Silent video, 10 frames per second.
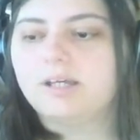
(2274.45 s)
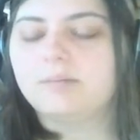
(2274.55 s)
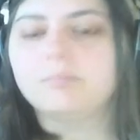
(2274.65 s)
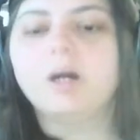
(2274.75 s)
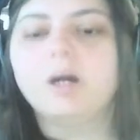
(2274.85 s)

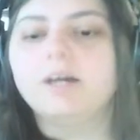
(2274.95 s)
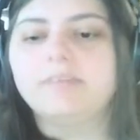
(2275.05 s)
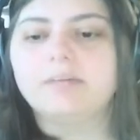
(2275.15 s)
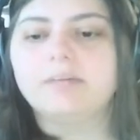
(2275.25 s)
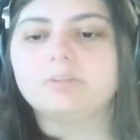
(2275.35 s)
mod
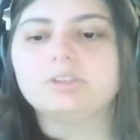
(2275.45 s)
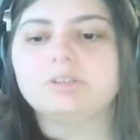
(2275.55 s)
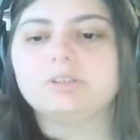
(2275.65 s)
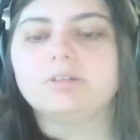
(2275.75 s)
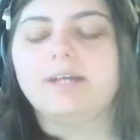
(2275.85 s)
that in which you
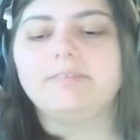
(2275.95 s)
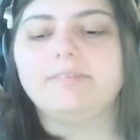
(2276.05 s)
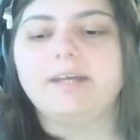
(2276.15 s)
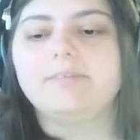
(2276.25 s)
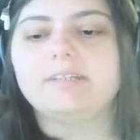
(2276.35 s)
don't have to
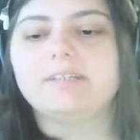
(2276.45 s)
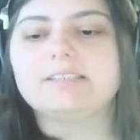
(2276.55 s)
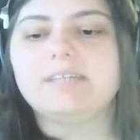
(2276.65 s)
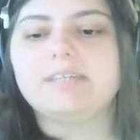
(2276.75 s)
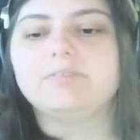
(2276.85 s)
have it as
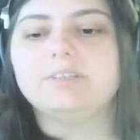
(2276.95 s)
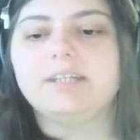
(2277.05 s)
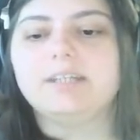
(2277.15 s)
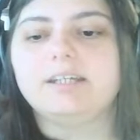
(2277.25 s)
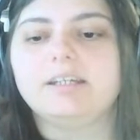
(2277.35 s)
every
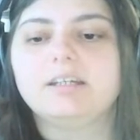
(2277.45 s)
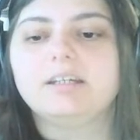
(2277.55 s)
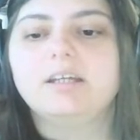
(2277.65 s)
day